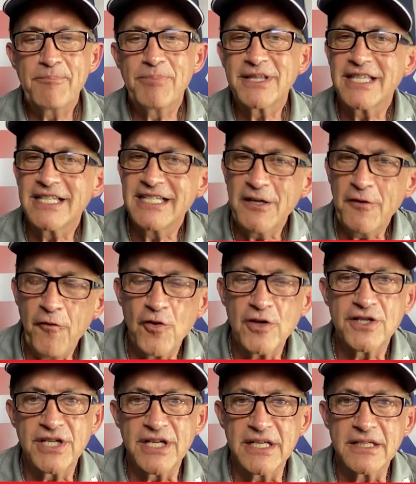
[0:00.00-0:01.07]
But the difference
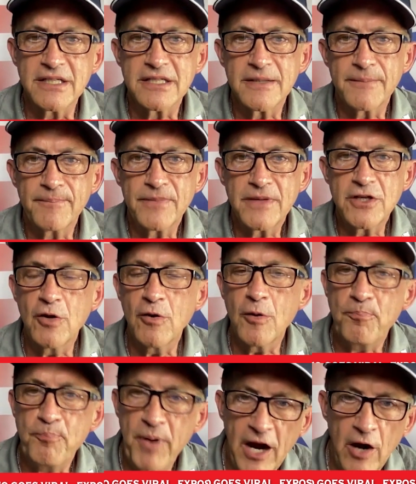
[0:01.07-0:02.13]
exactly. is you're
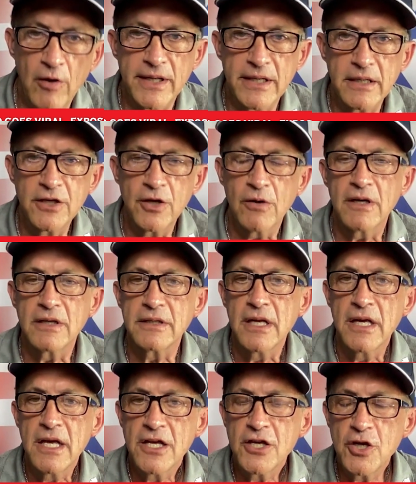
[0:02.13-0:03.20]
a parent, you're a
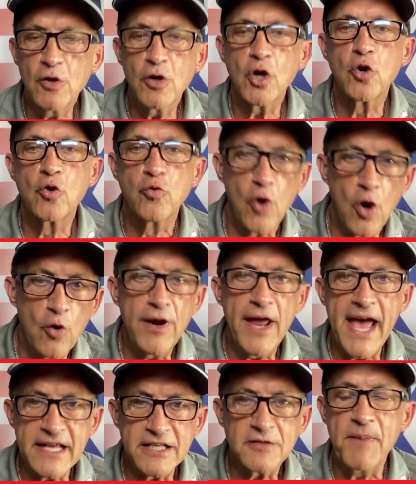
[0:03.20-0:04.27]
you're a grown
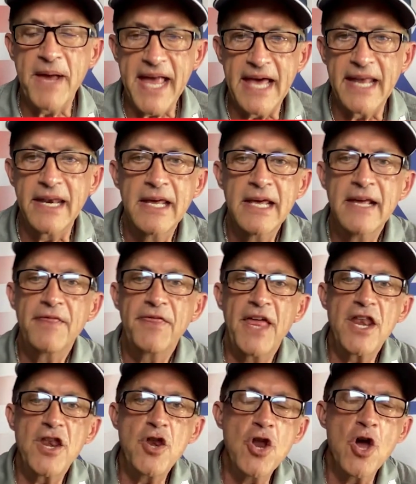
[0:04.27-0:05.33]
ass man
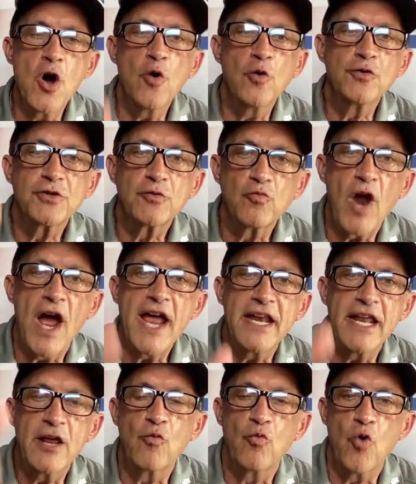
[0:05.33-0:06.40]
that knows
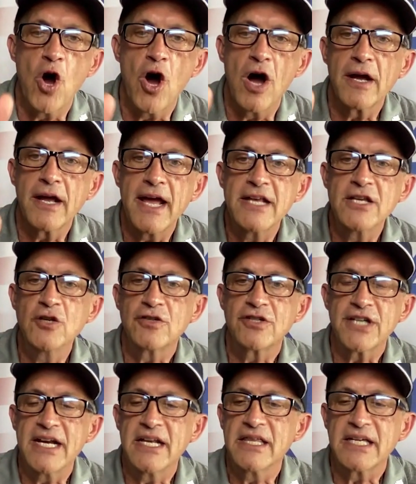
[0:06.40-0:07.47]
right and wrong, and you
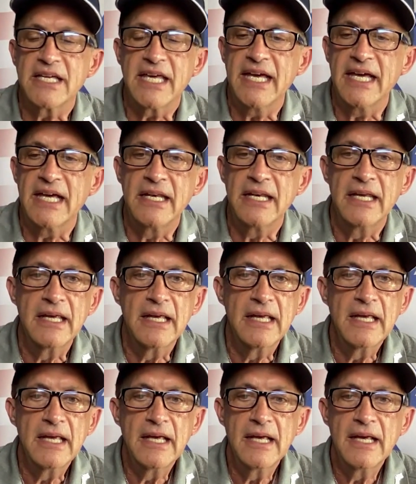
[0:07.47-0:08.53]
say to the kid,
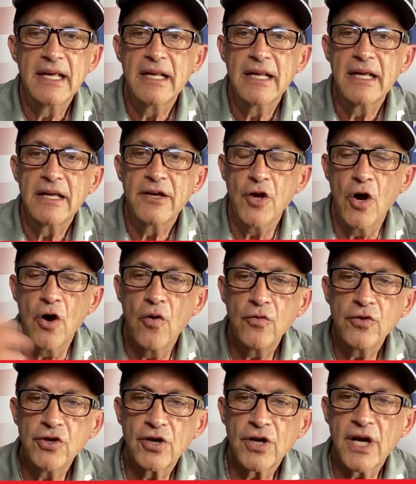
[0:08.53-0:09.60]

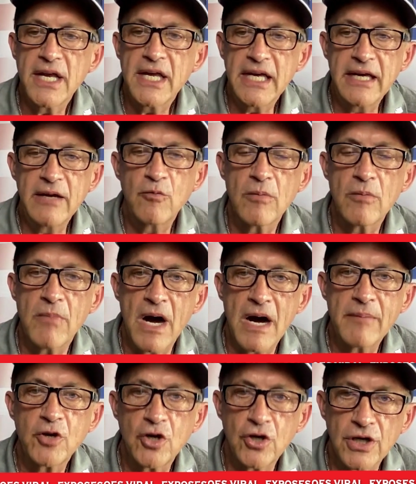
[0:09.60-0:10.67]
No, you're gonna eat what
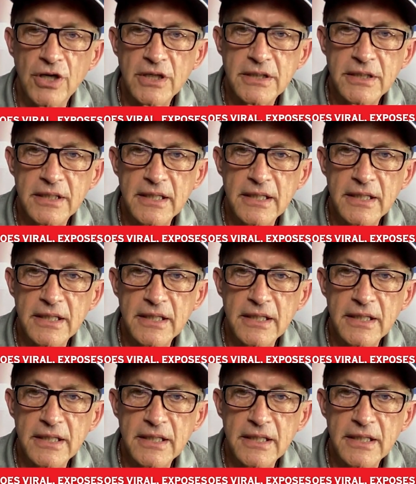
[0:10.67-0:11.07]
mom cooked.